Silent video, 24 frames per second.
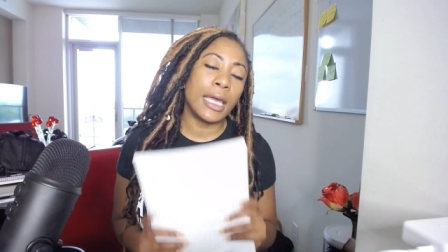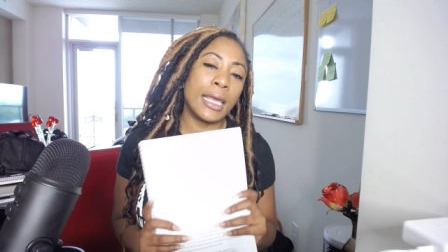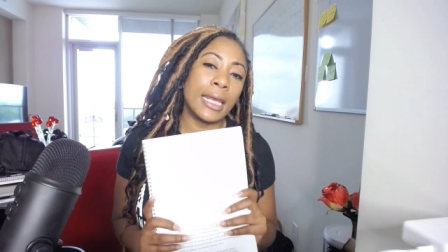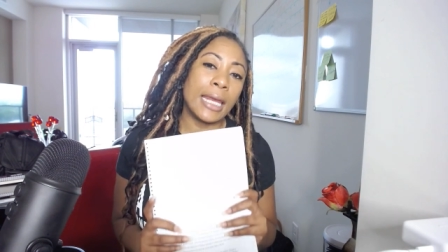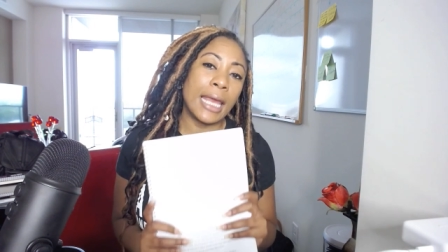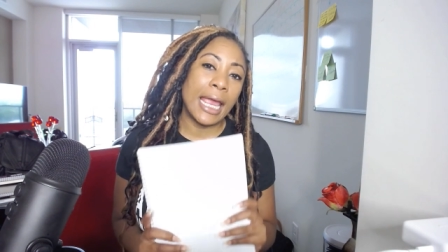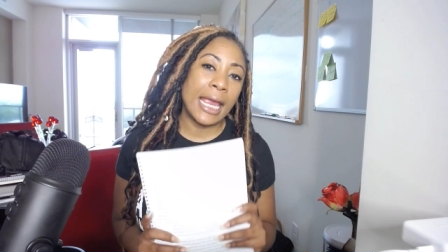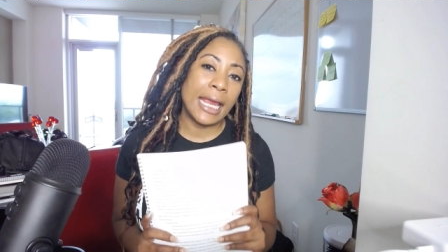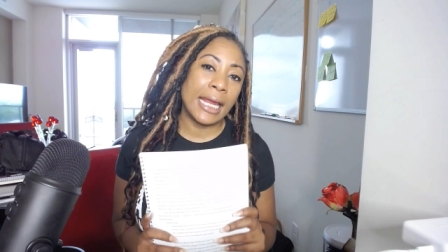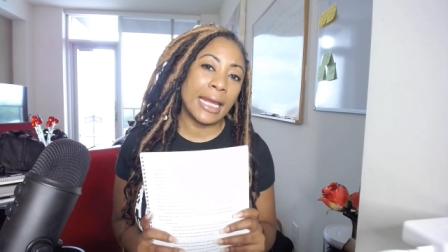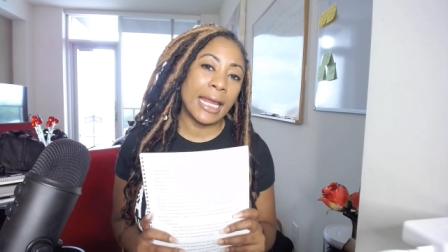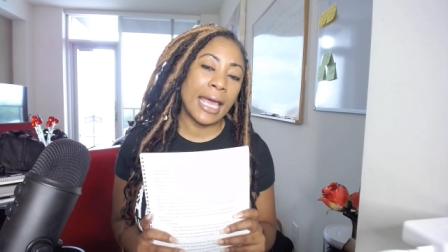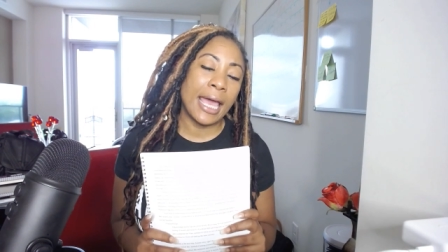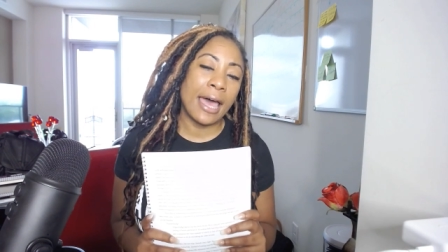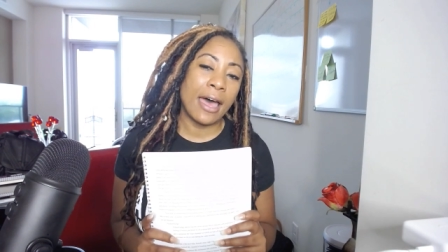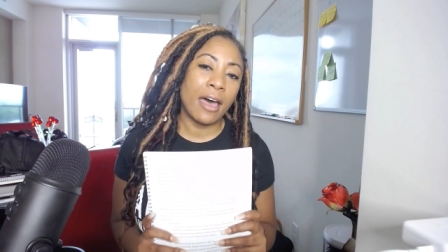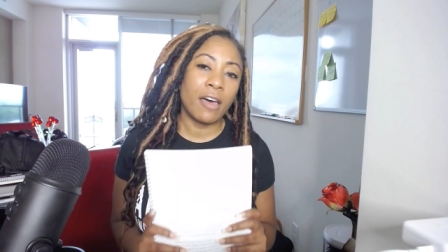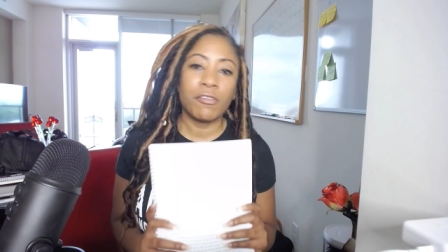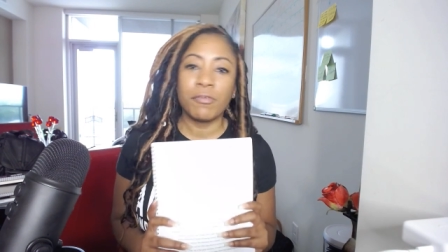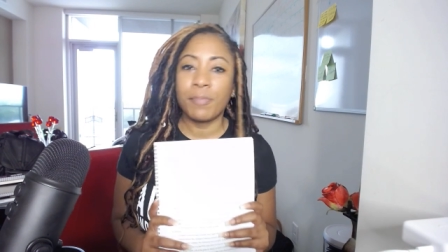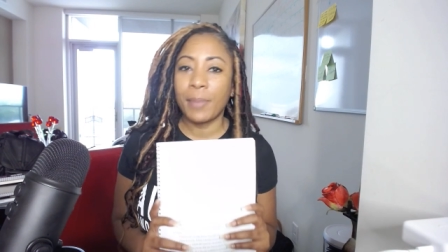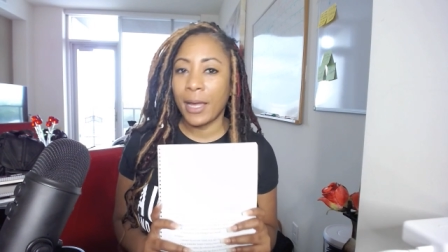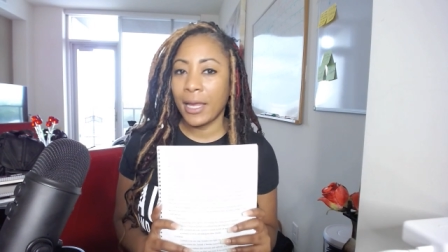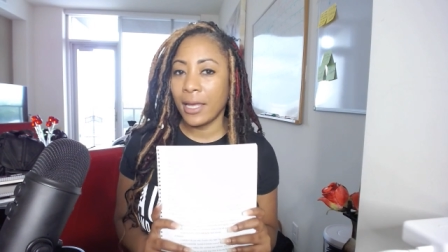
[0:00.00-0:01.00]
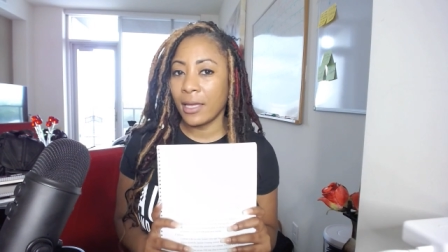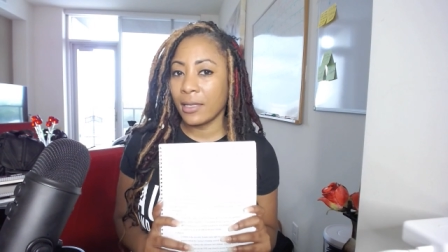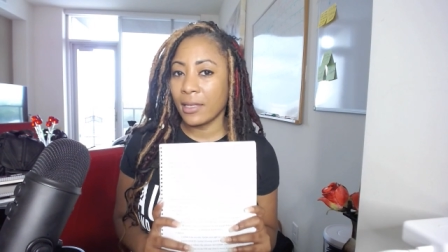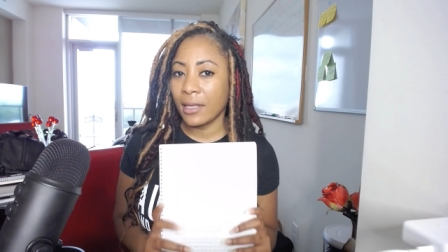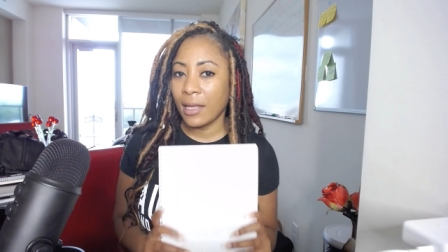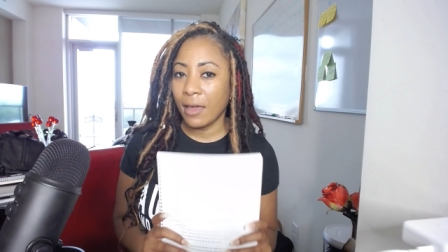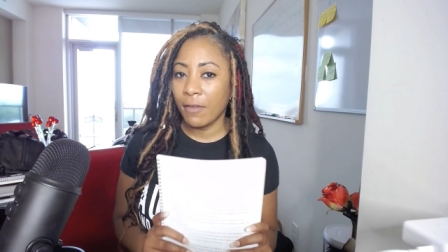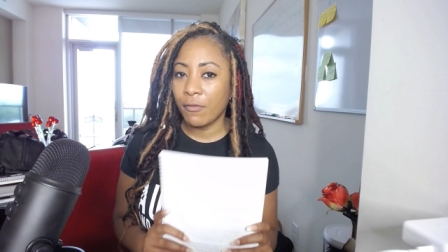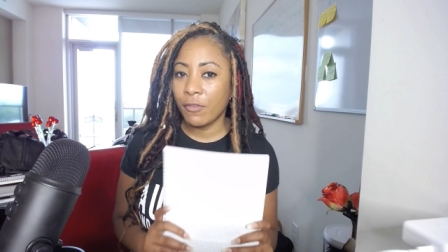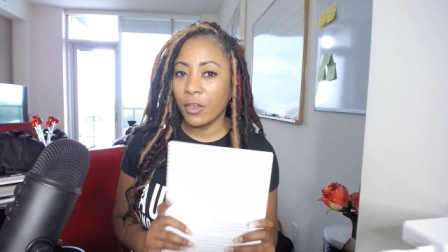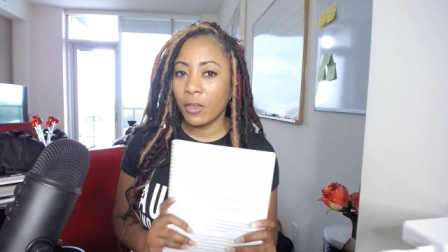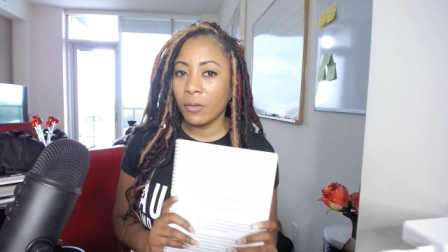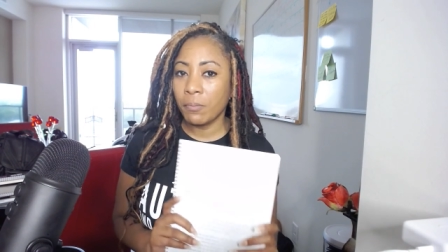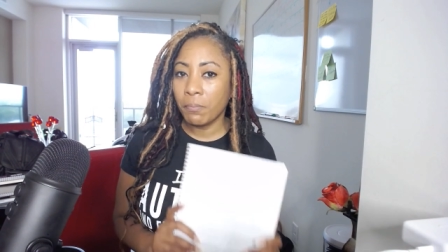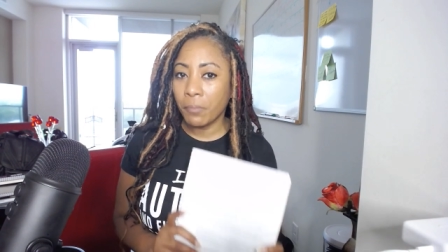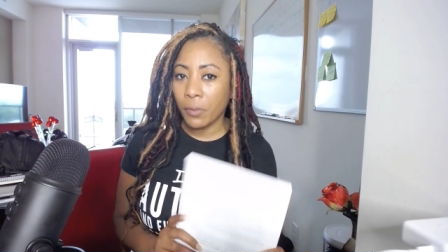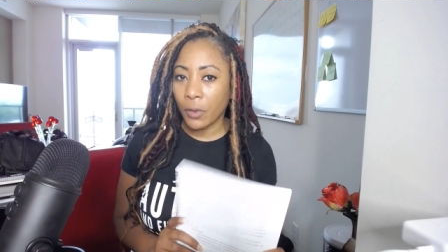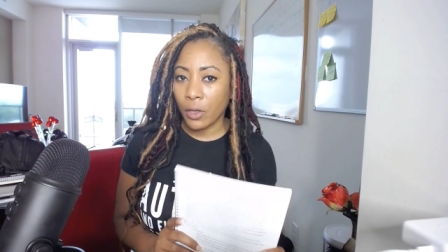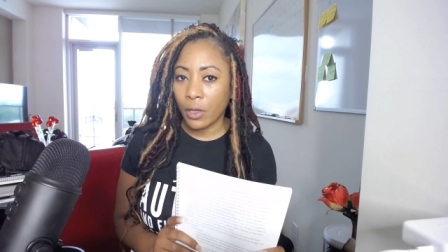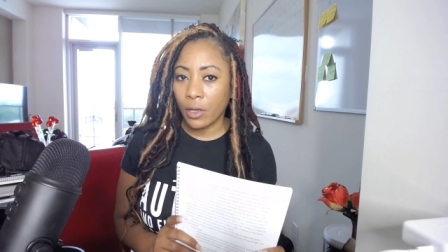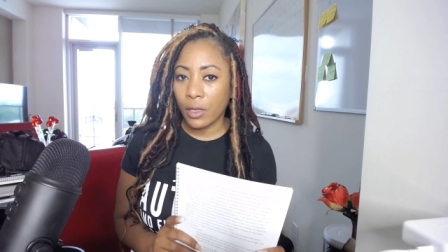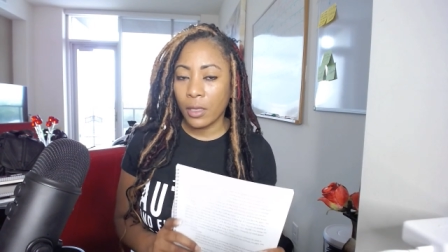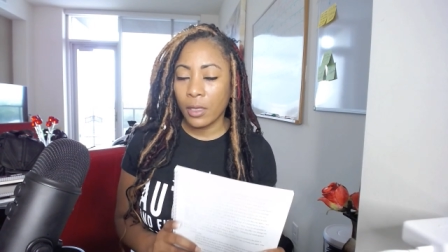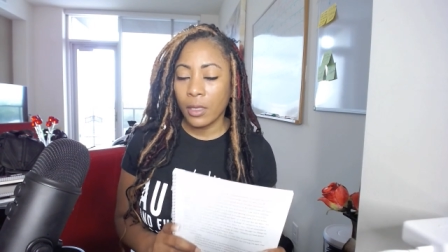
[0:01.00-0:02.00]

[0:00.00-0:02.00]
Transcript: an eight and a half by 11 book?